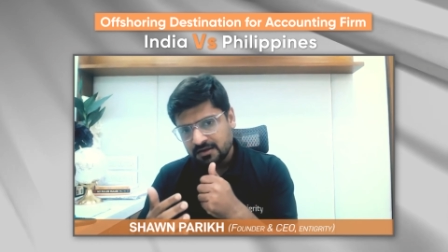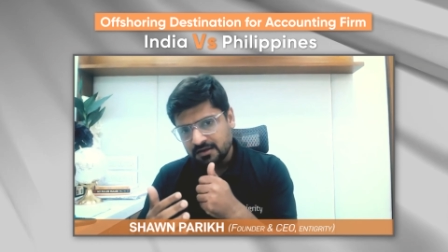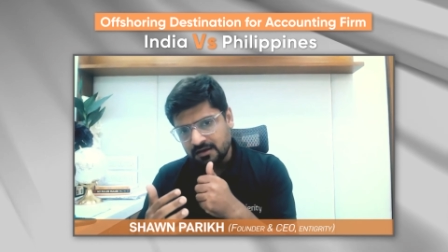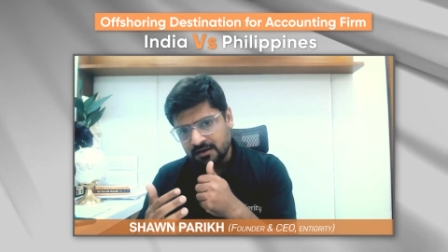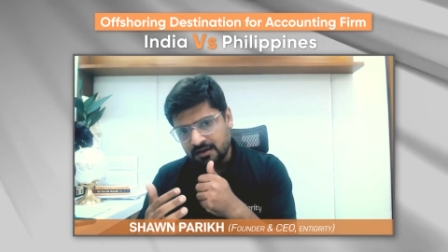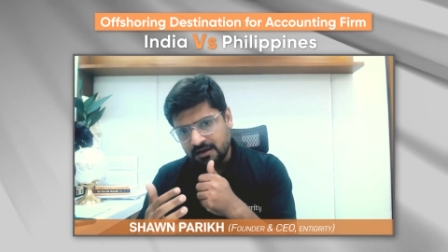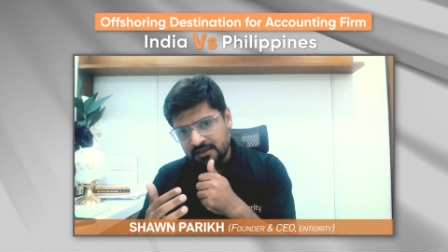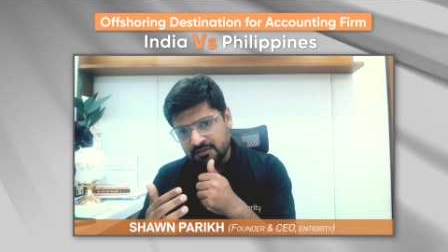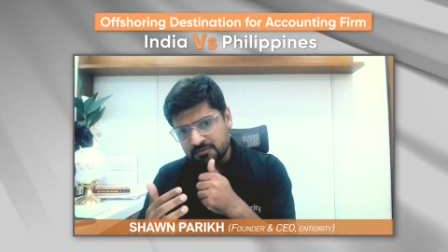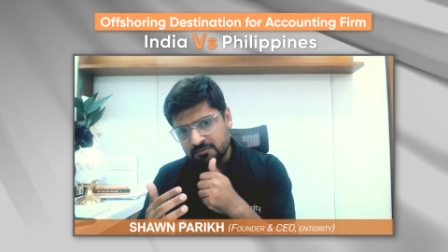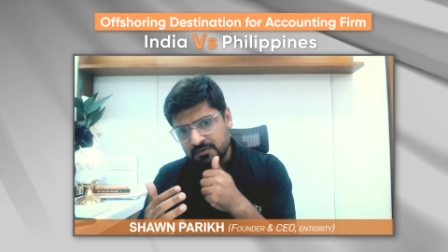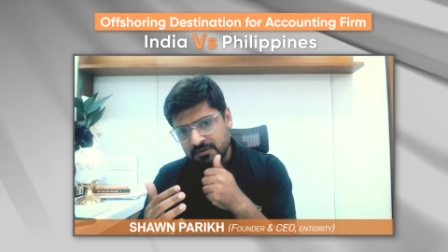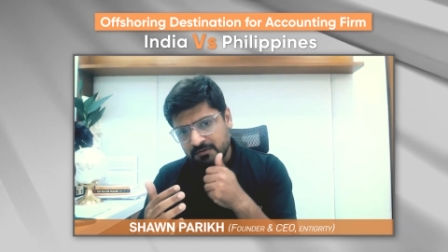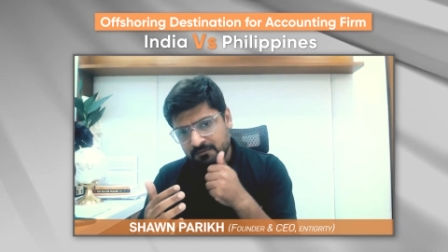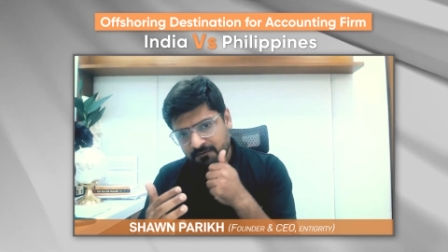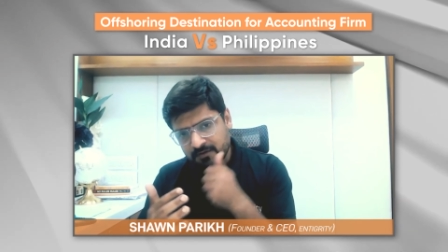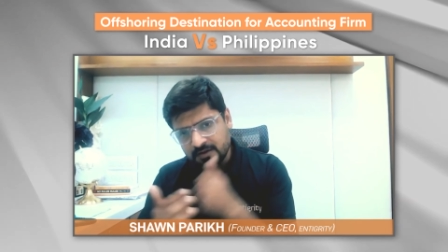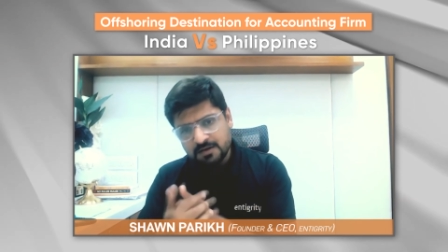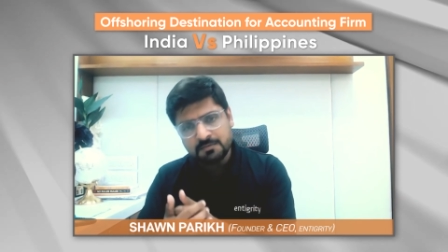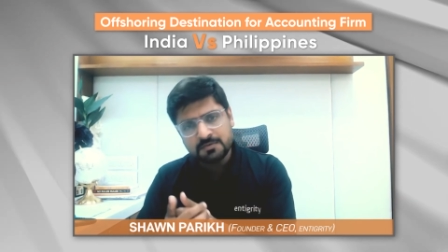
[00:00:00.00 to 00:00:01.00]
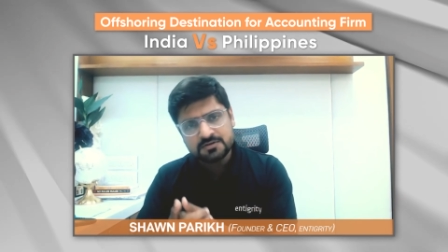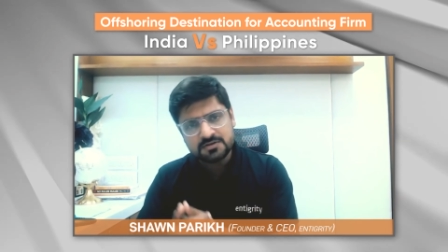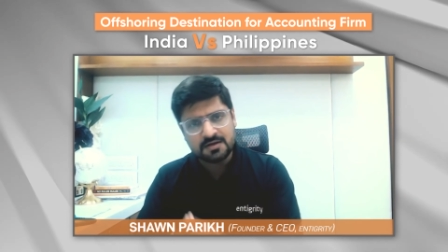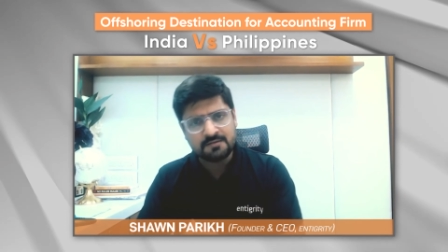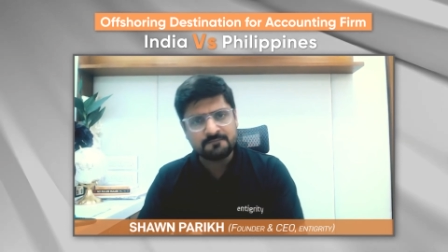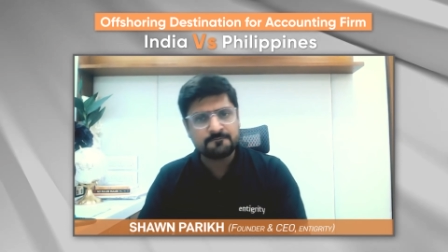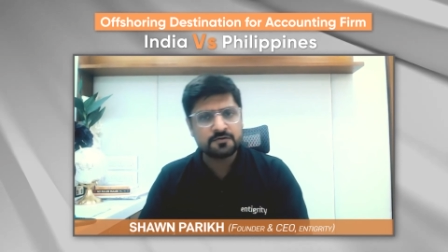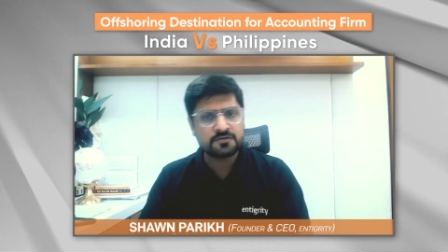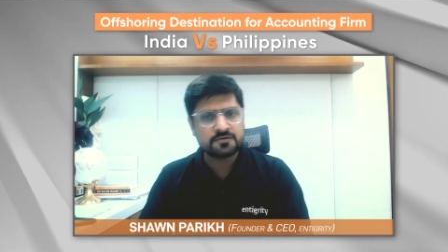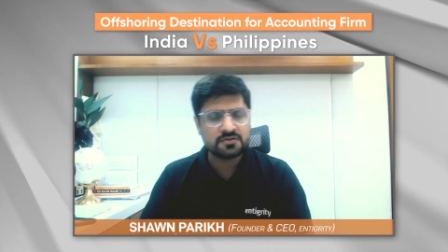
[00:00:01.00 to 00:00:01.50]
has been very much
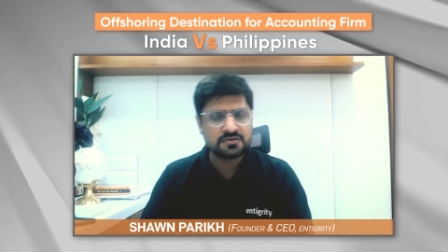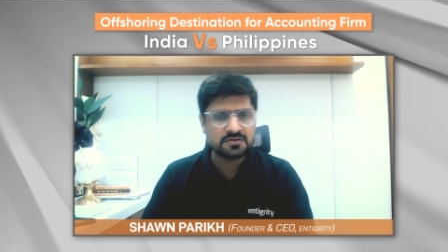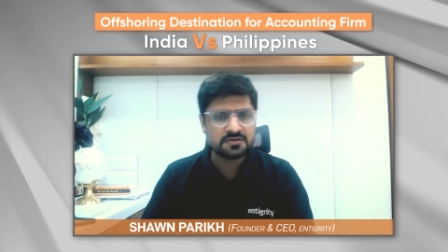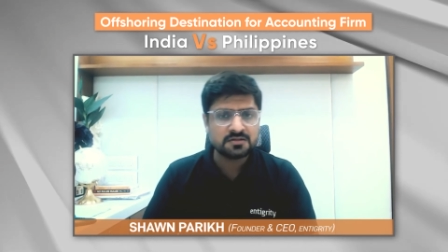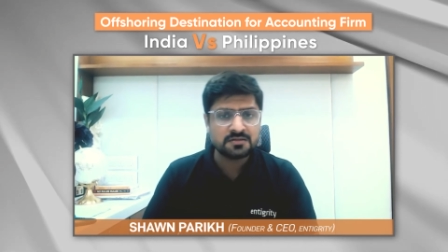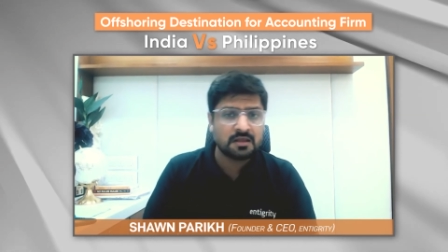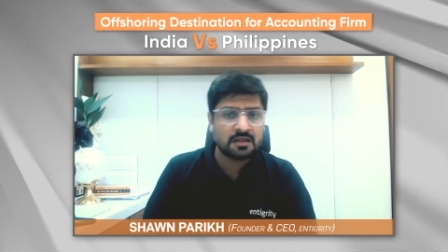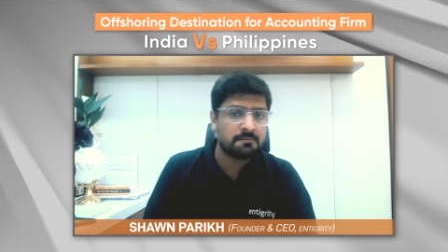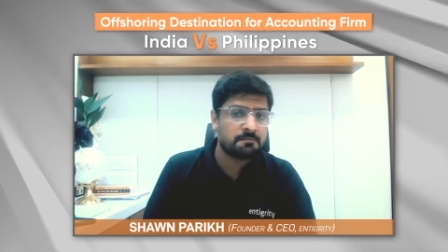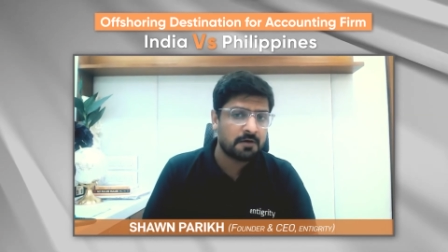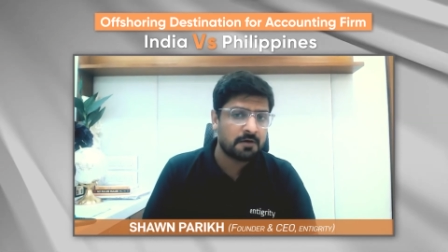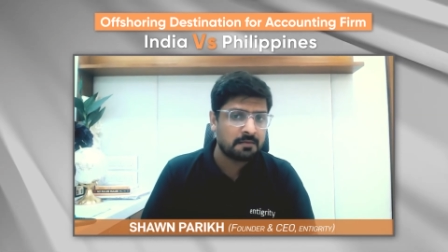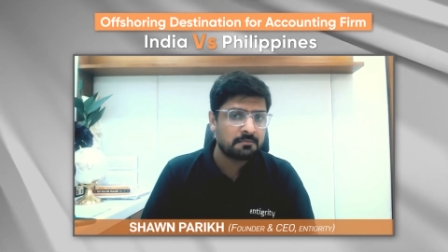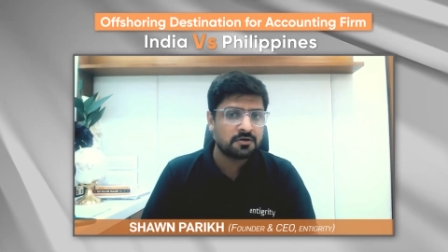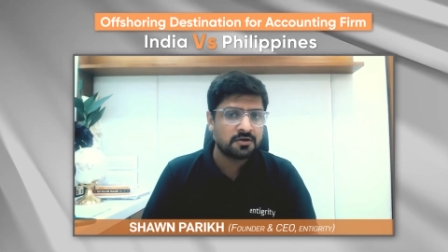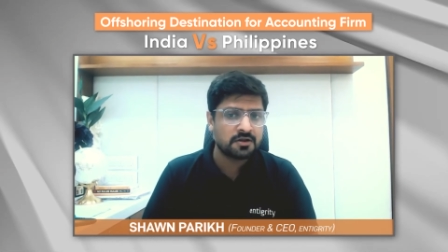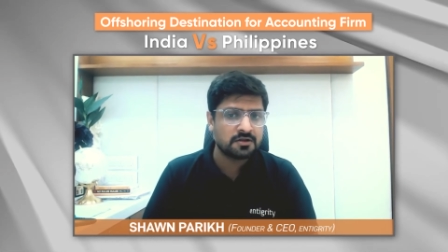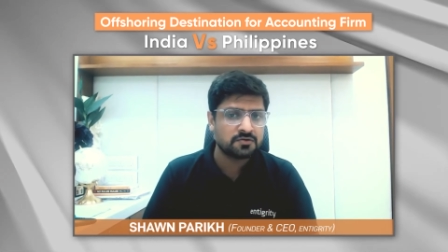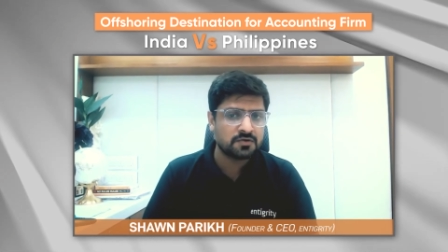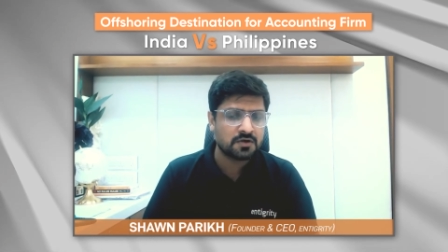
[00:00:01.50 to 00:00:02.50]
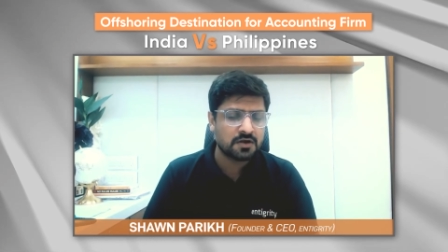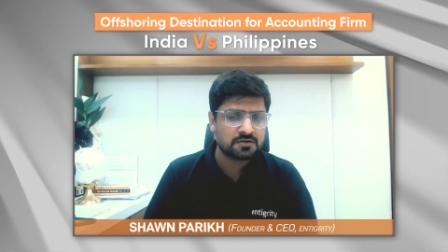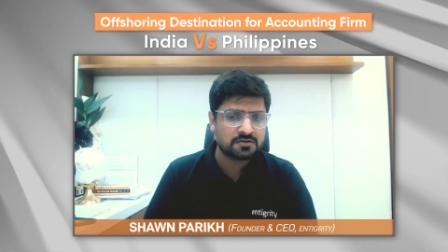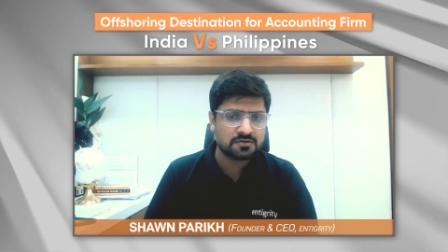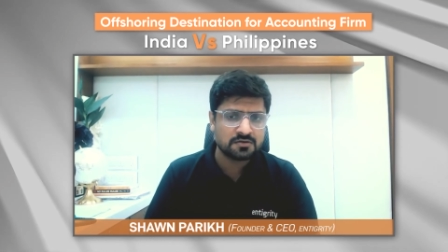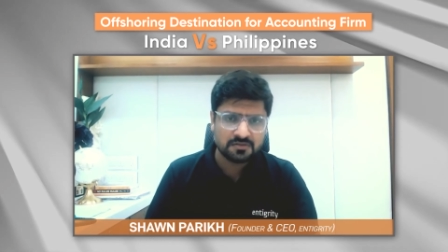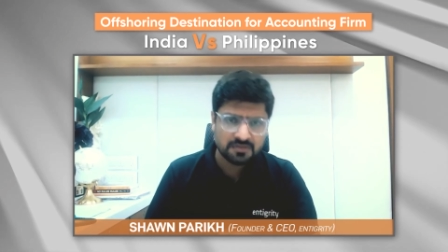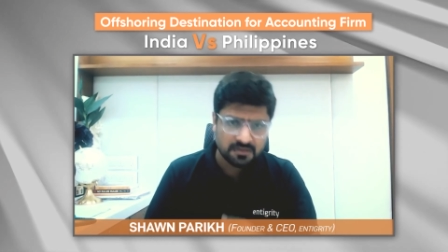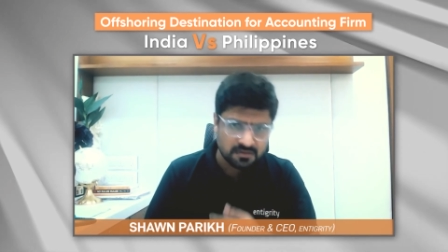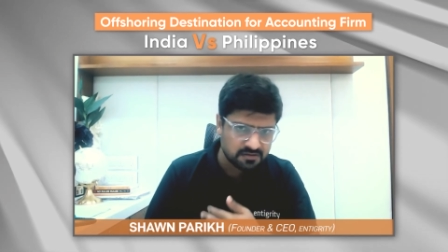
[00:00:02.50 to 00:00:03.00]
emphasized in their primary
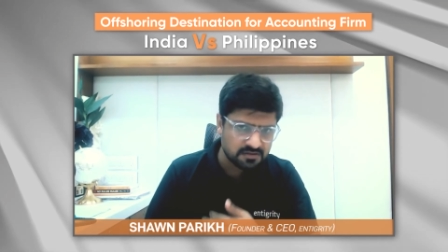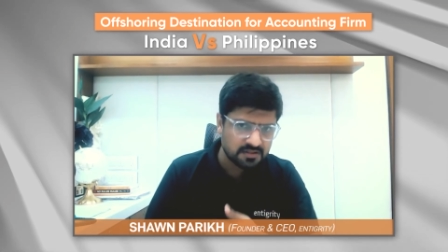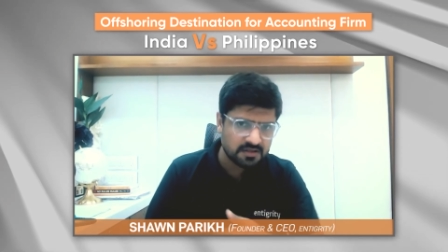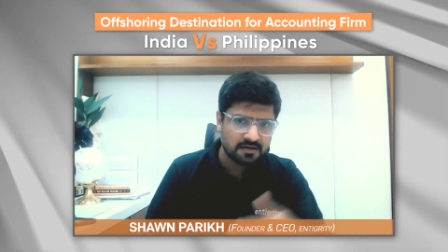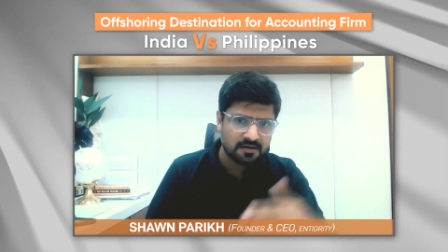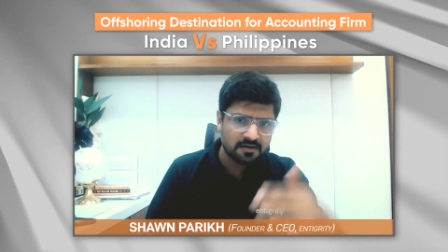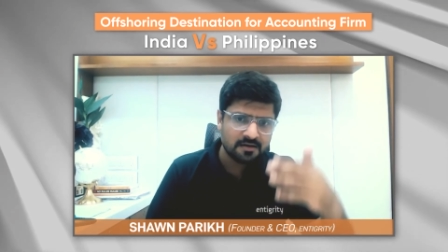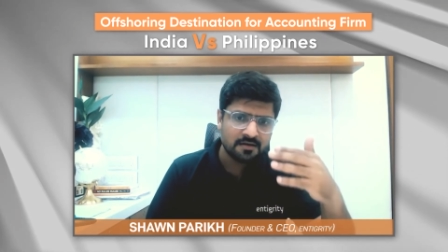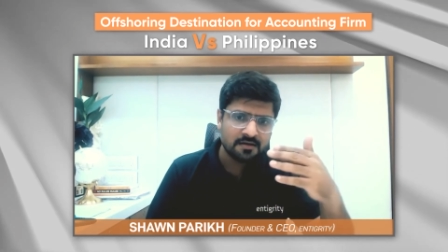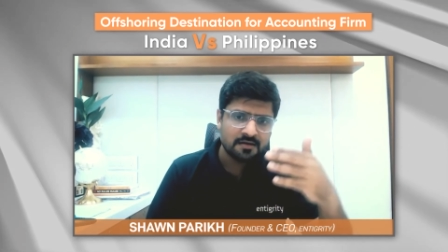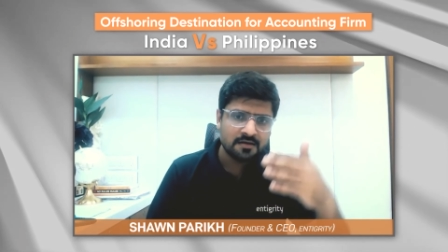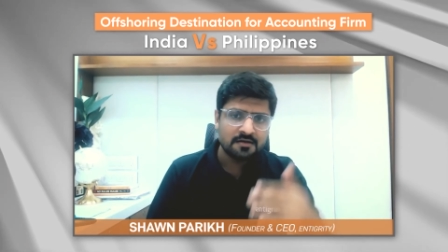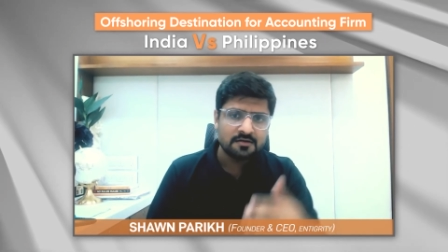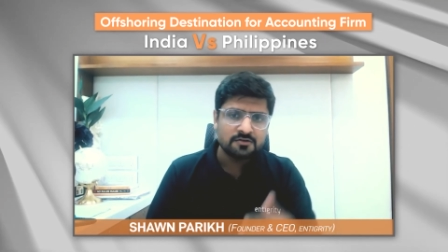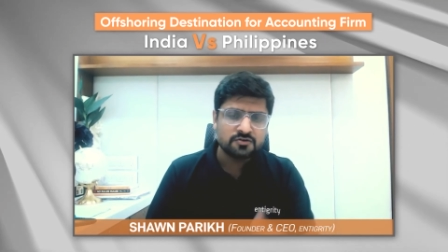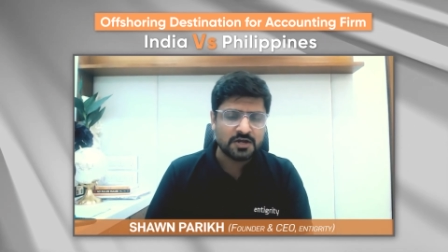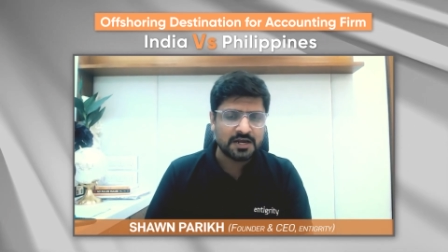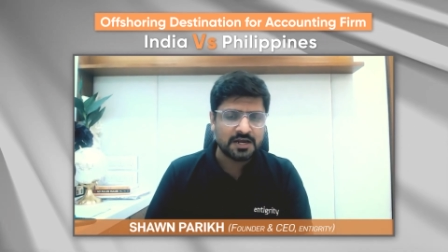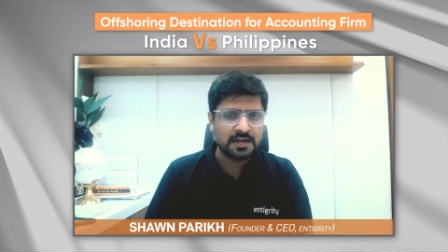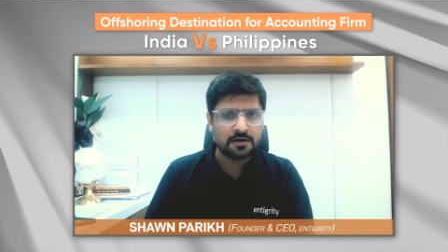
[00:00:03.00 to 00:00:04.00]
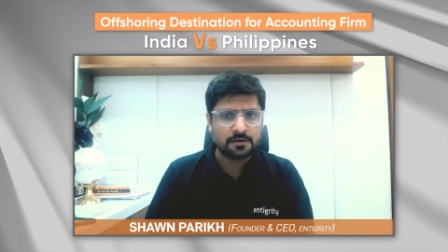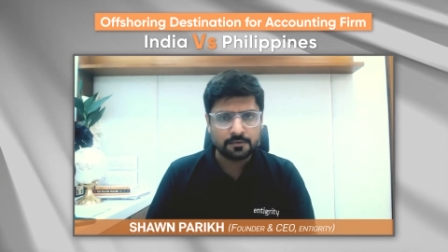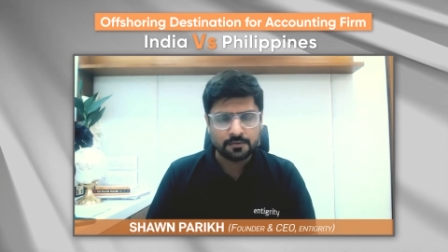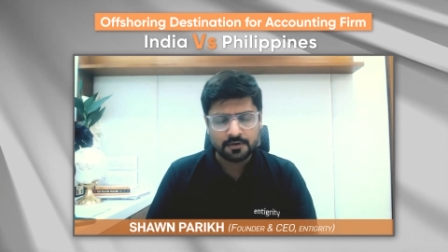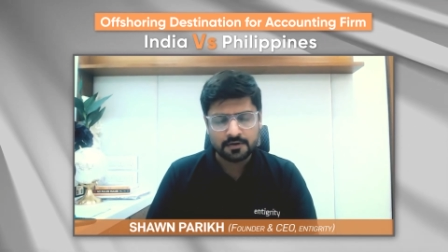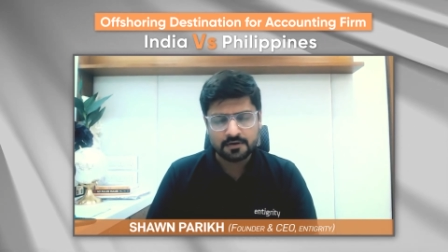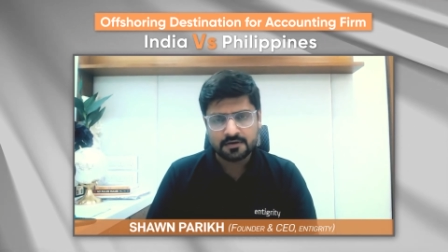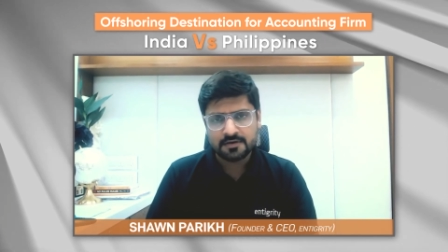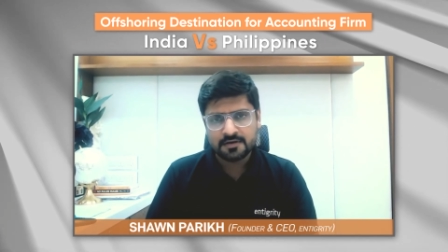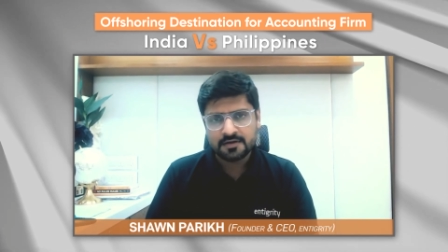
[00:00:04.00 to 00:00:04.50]
education since their childhood,
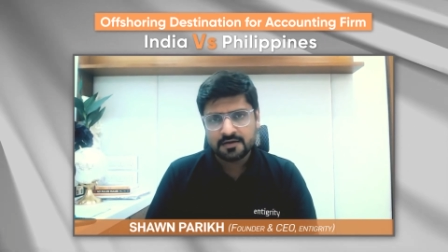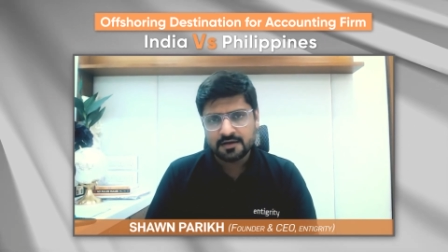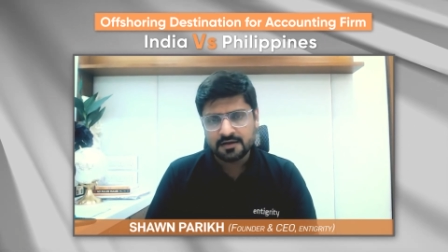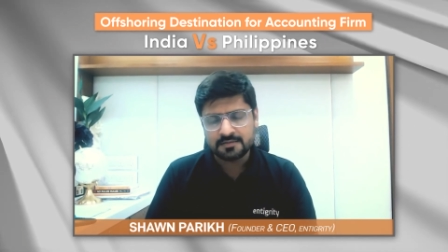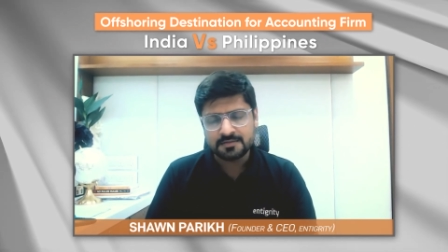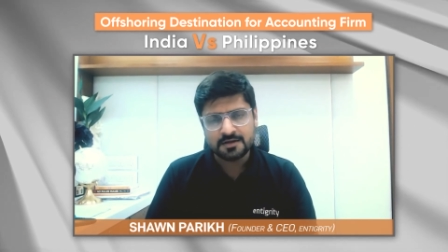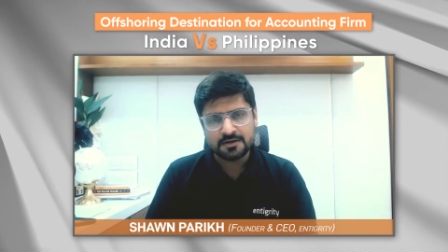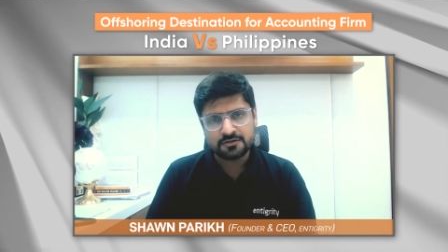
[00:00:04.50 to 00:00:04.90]
in their